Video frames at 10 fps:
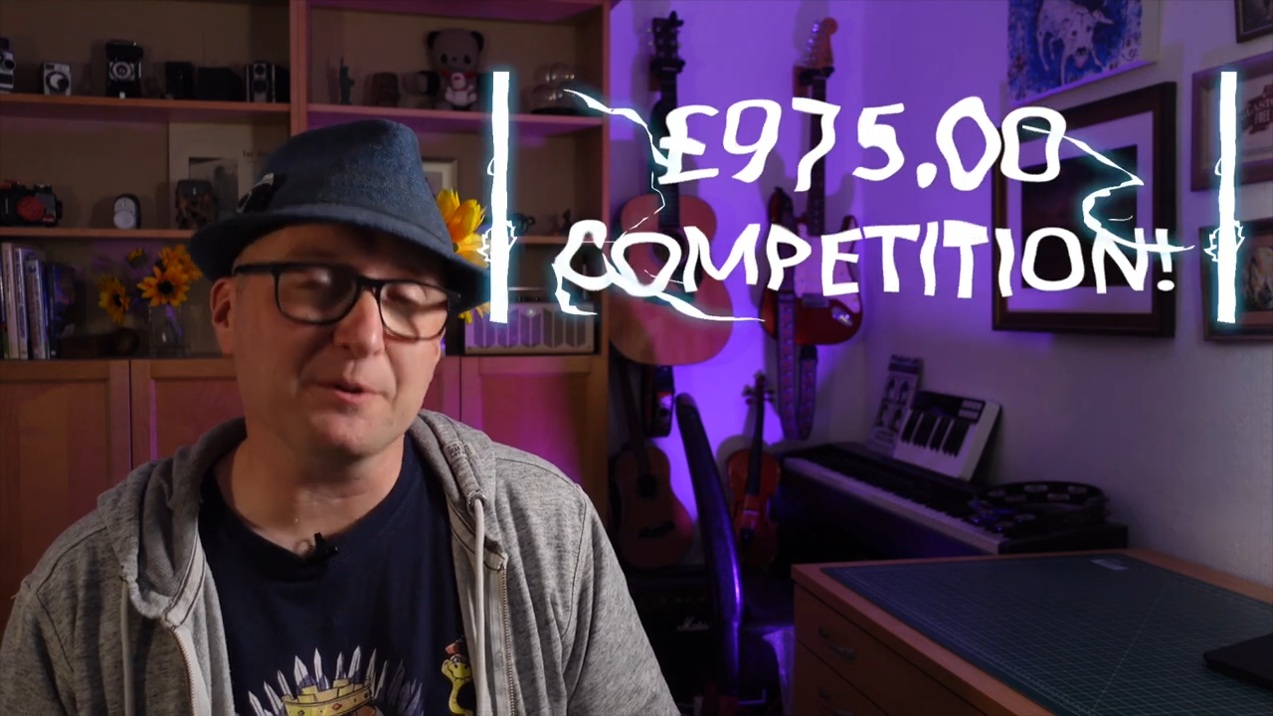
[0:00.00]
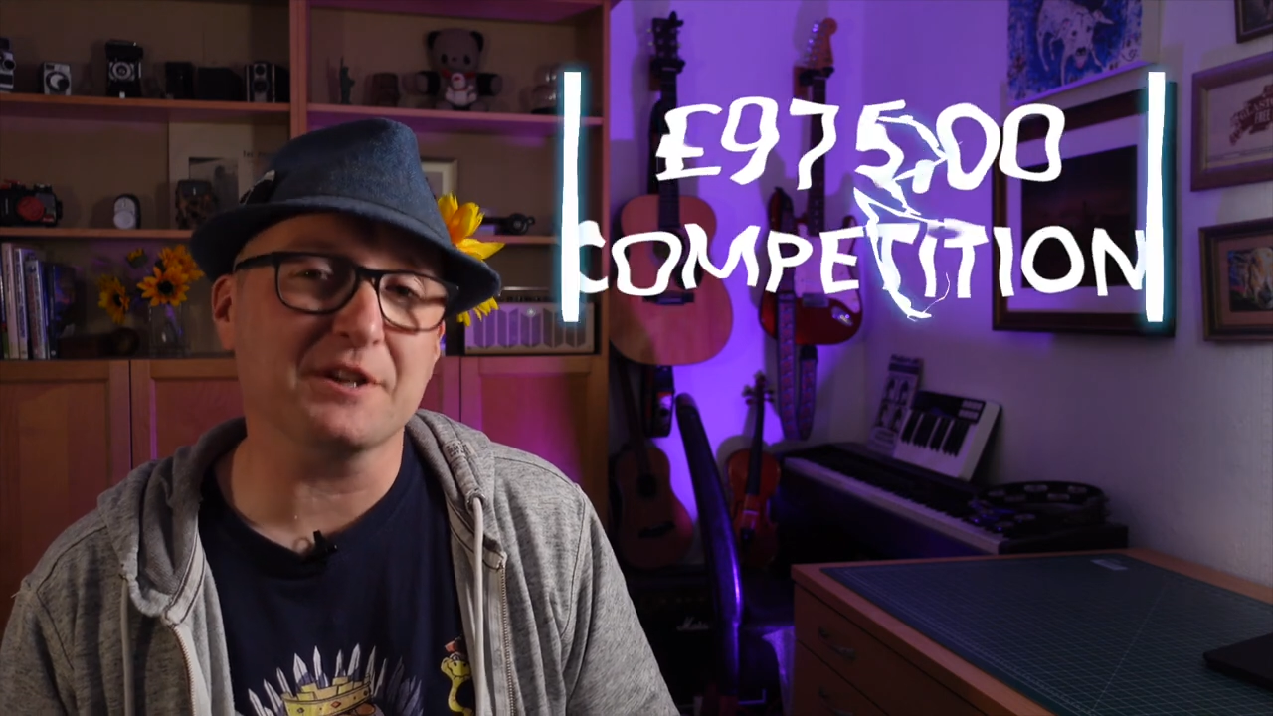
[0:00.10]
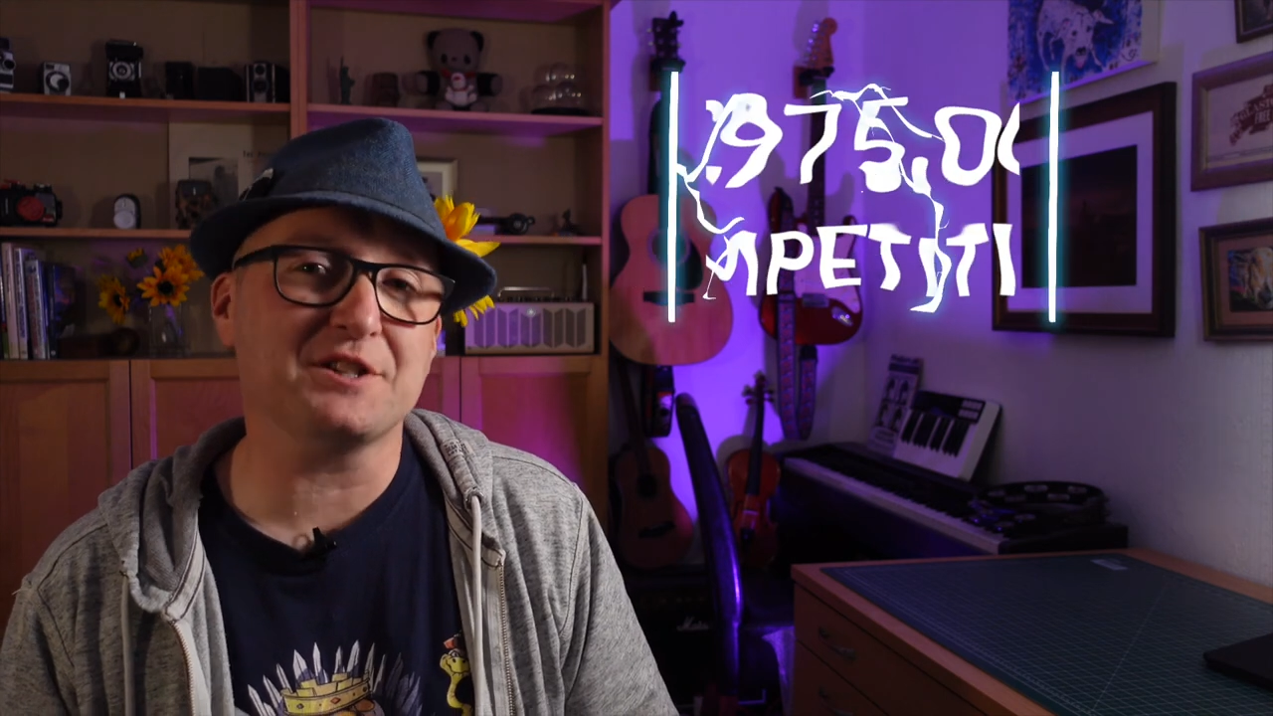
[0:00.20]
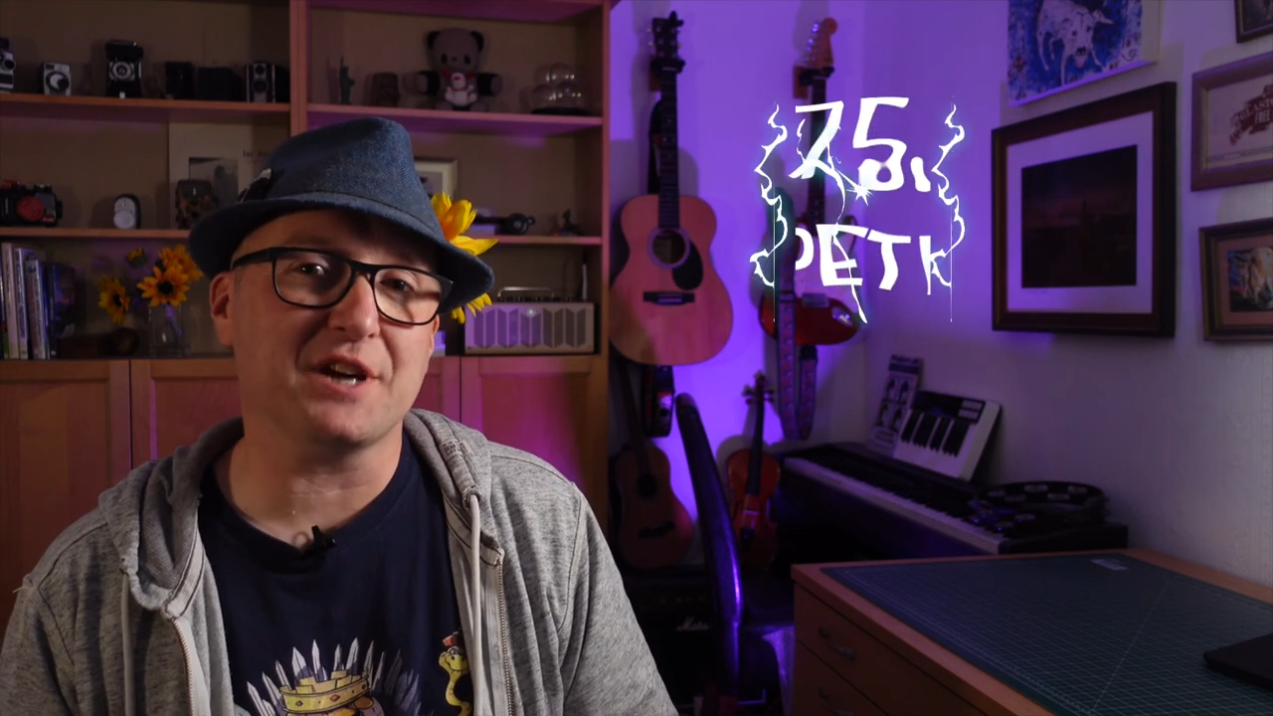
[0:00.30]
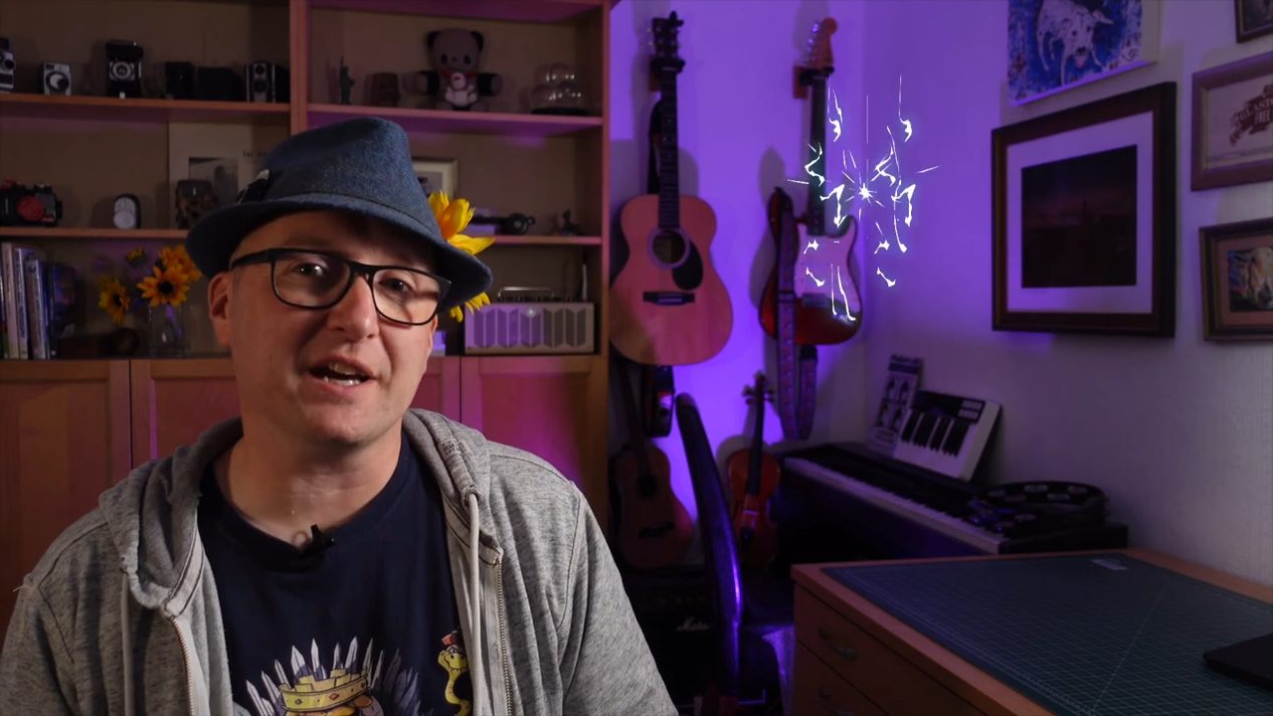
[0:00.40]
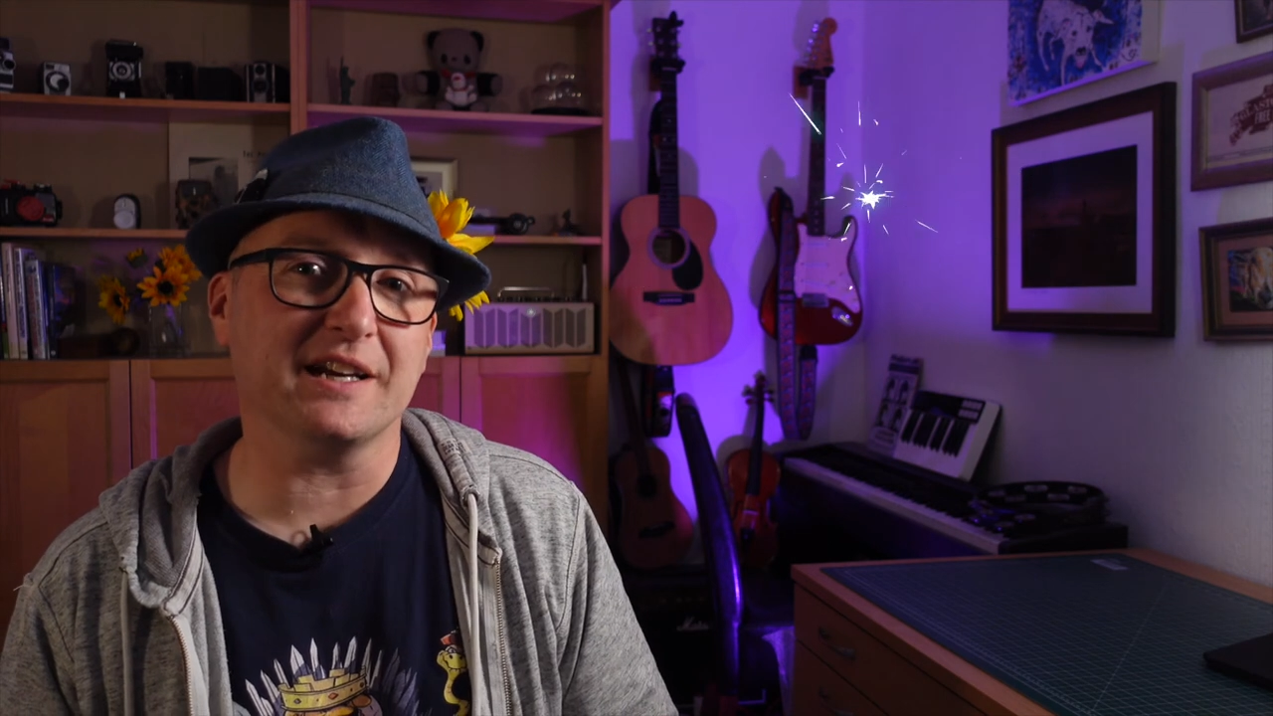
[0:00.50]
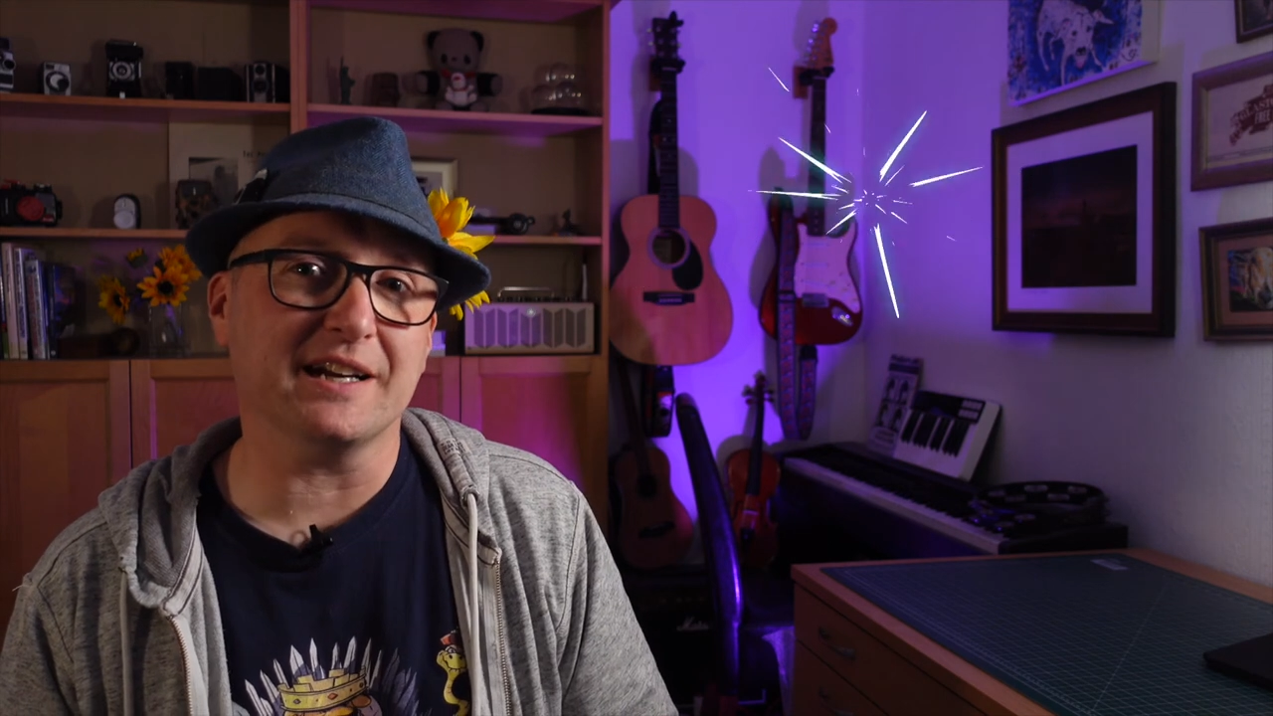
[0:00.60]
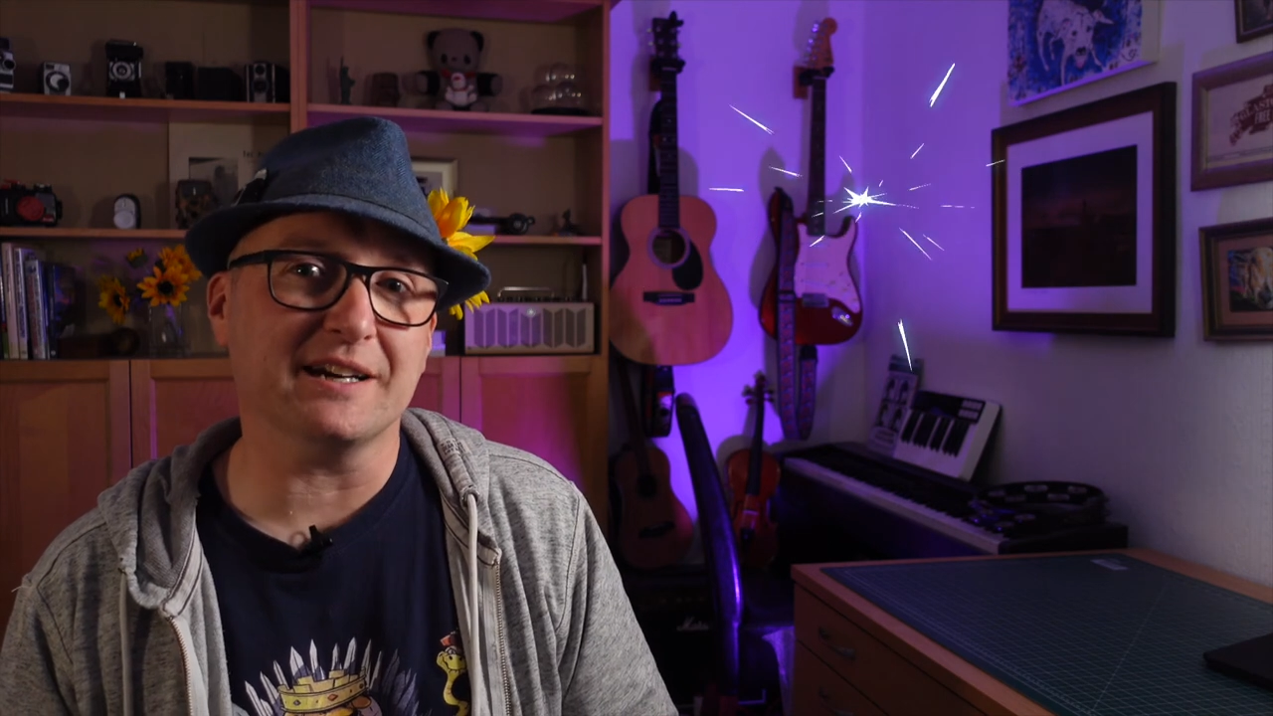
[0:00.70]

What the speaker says: worth checking